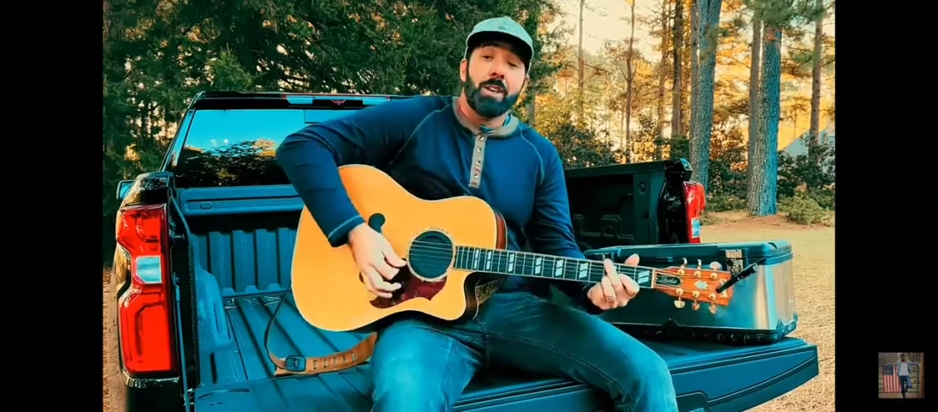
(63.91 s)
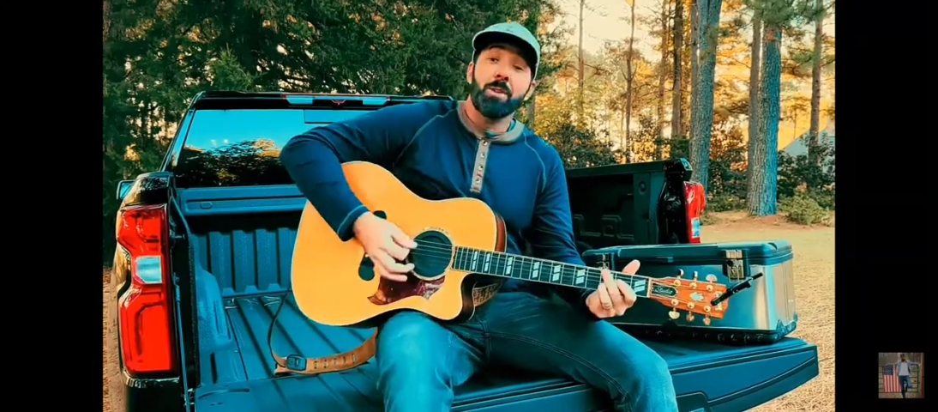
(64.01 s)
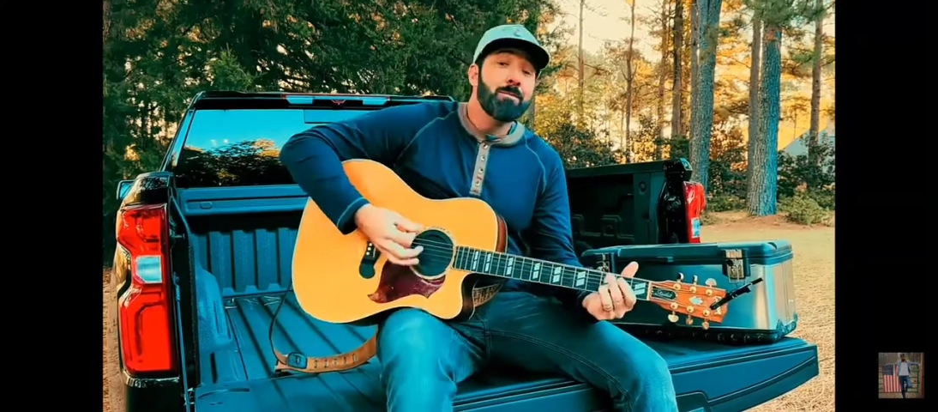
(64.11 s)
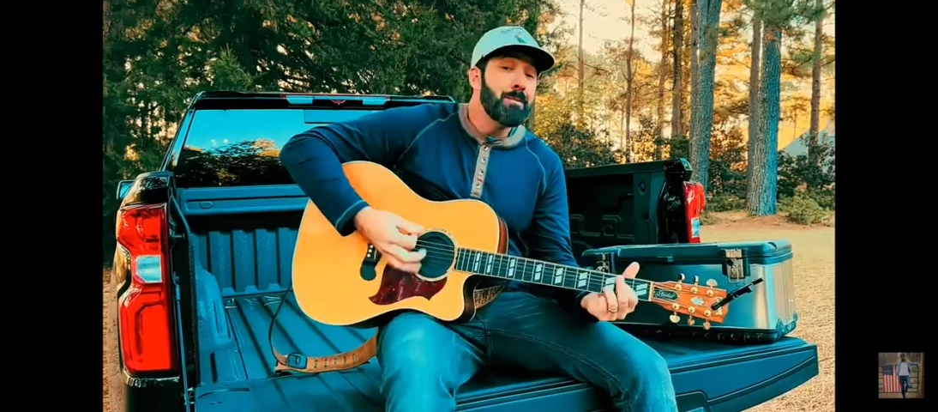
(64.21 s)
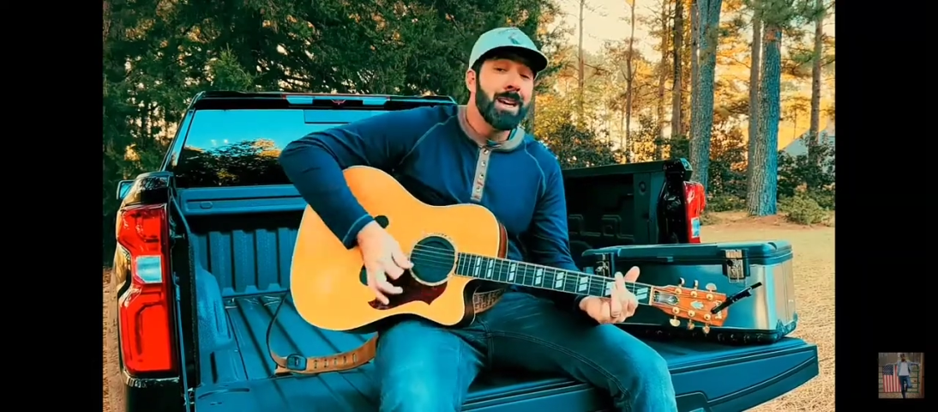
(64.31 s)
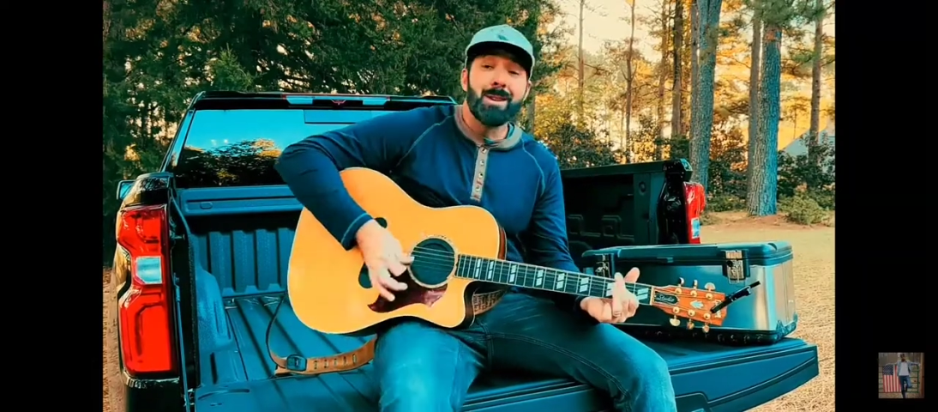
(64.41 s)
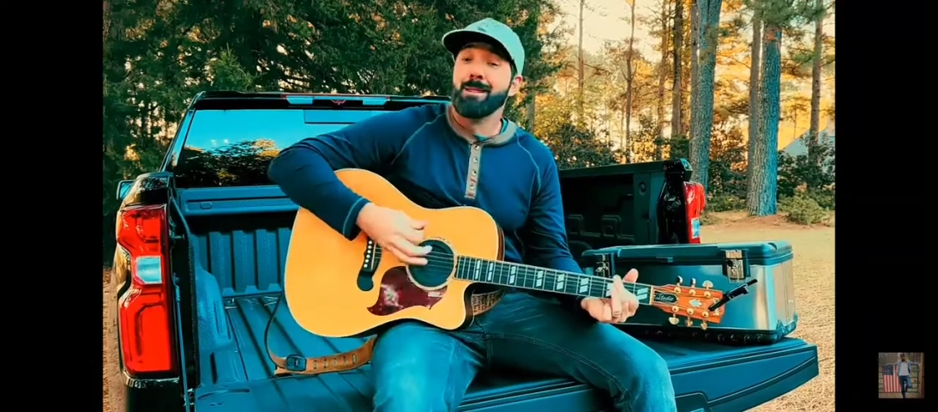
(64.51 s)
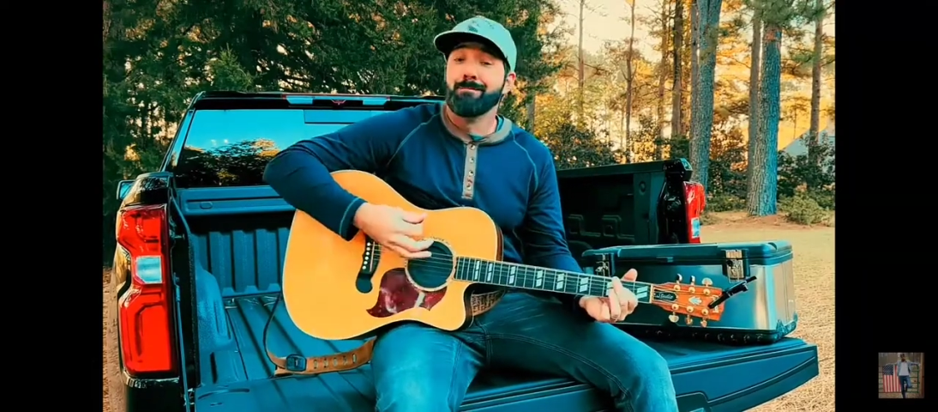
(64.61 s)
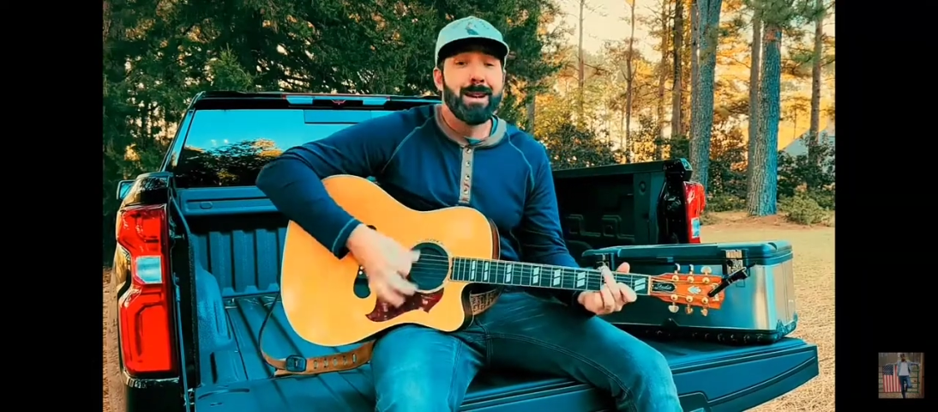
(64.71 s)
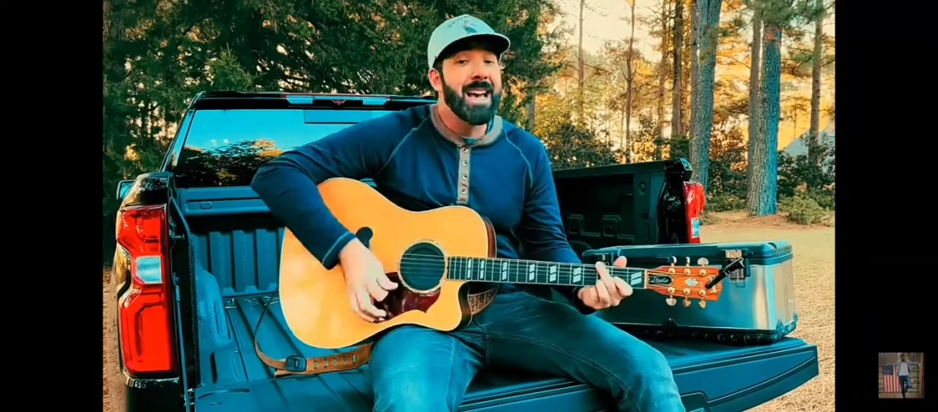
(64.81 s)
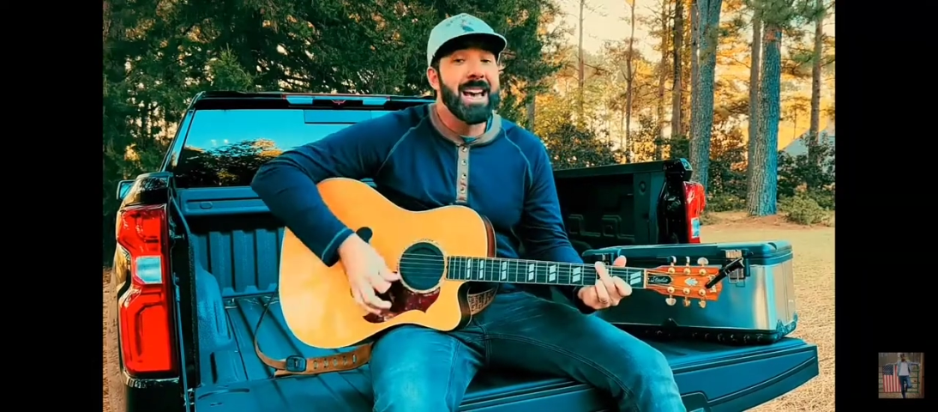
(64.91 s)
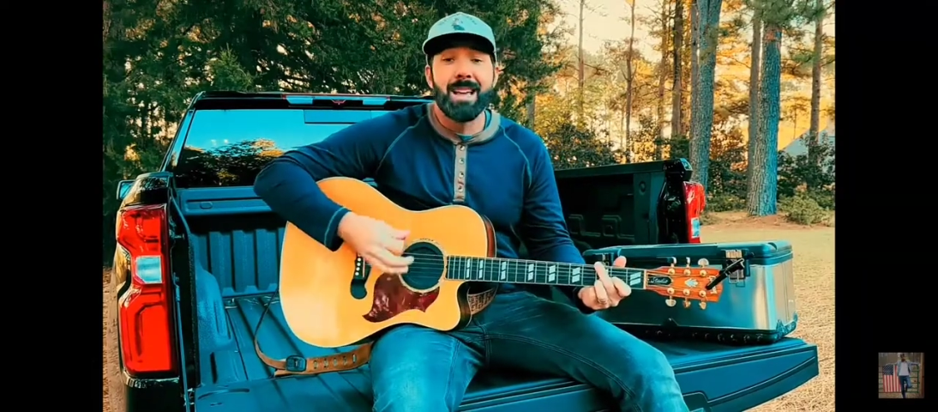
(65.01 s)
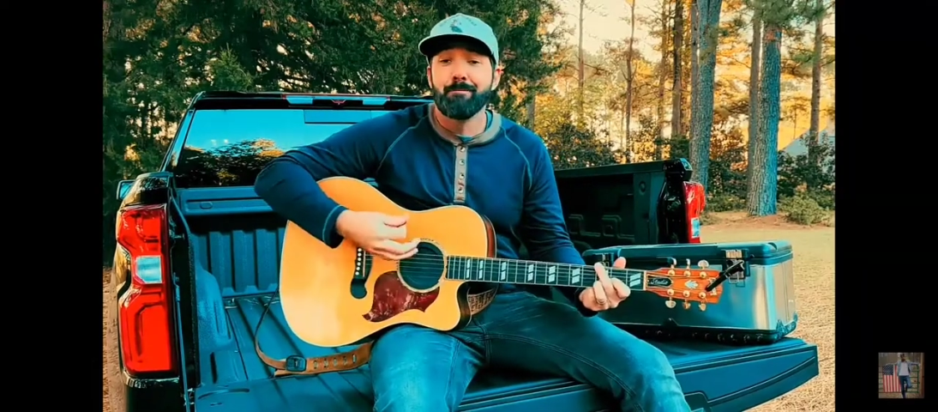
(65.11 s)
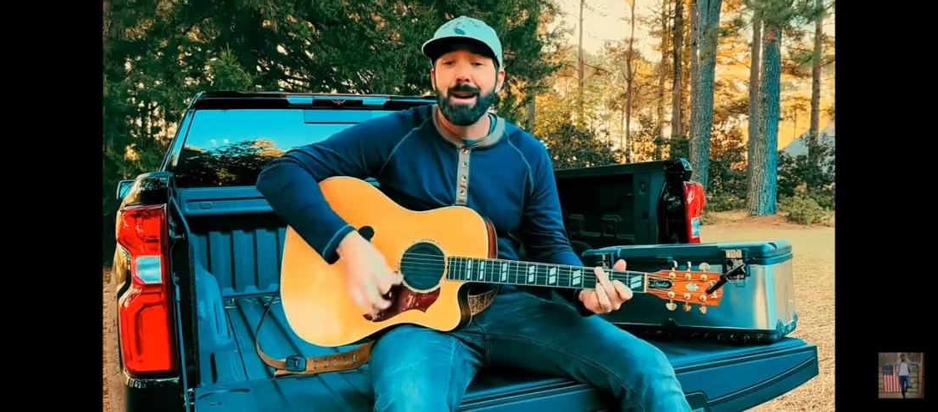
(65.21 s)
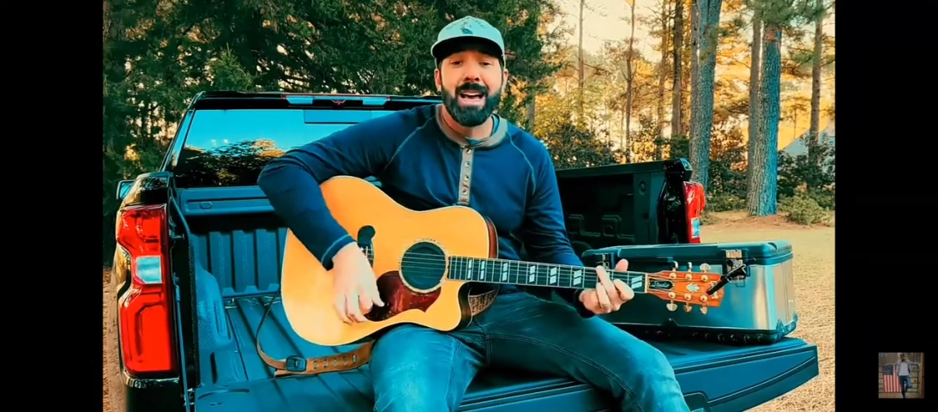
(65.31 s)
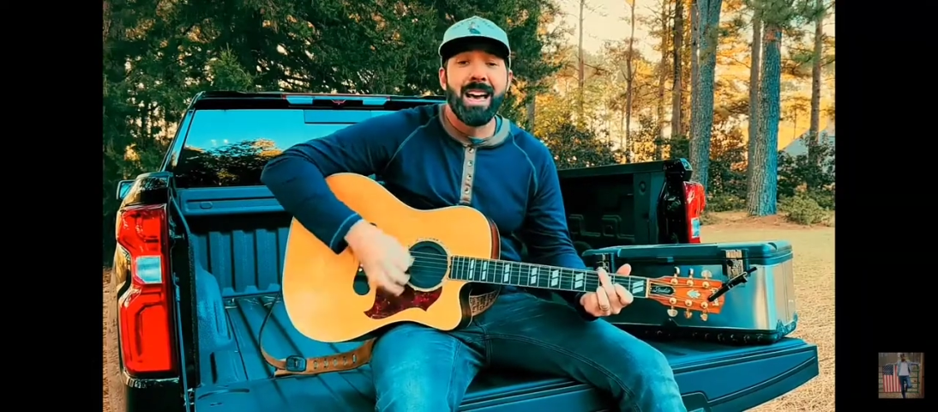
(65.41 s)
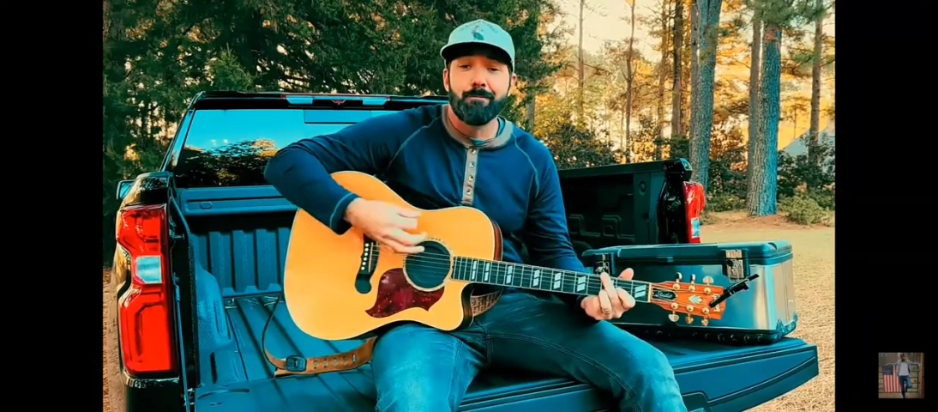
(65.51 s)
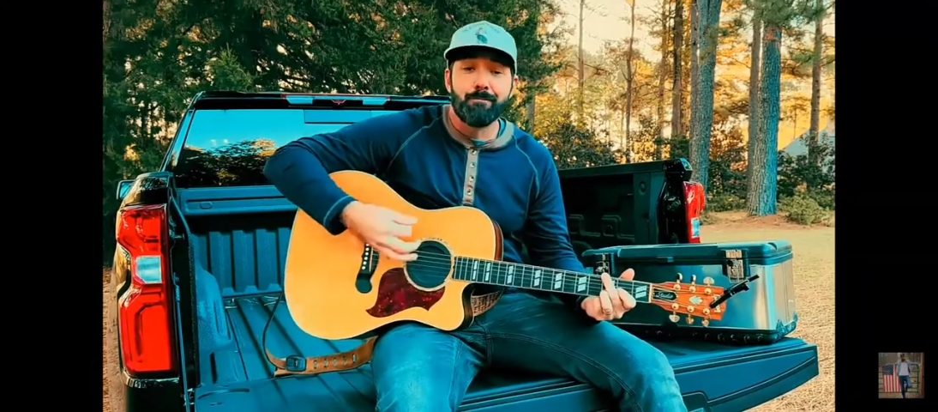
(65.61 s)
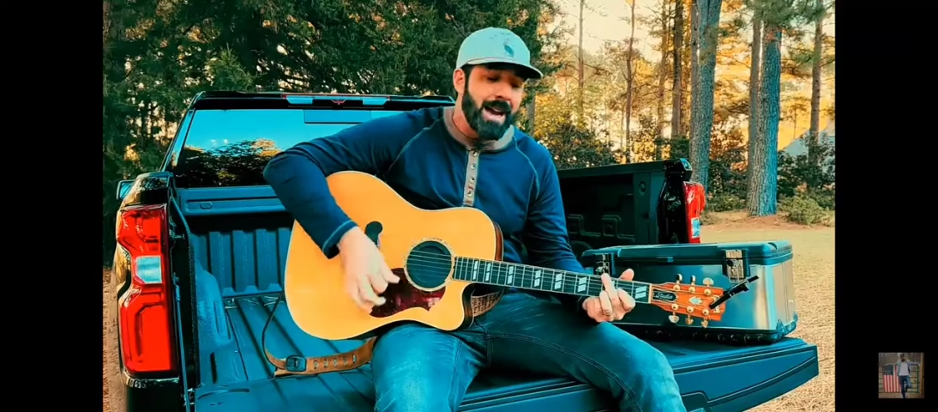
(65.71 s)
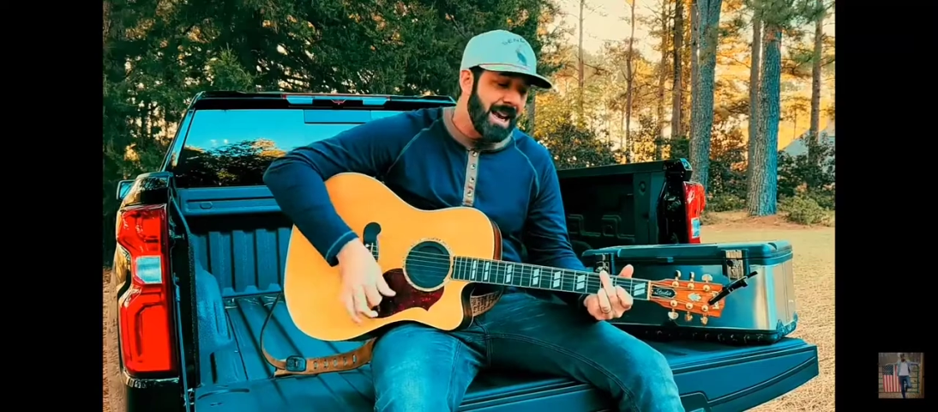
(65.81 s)
You make me mad,
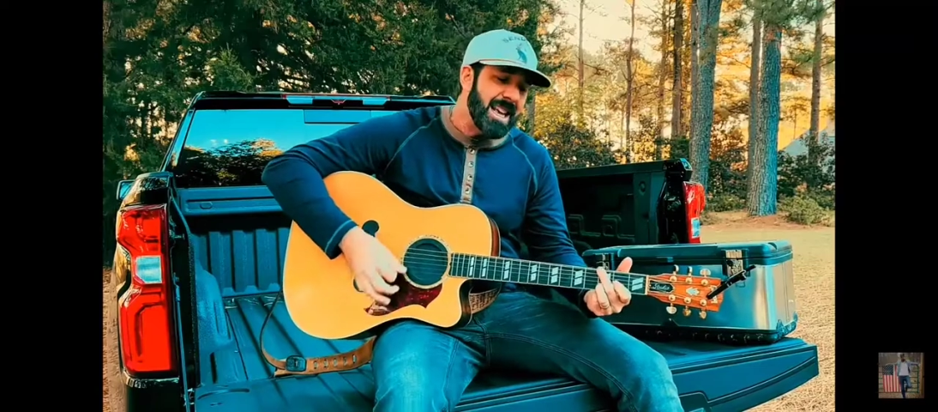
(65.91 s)
mad, mad.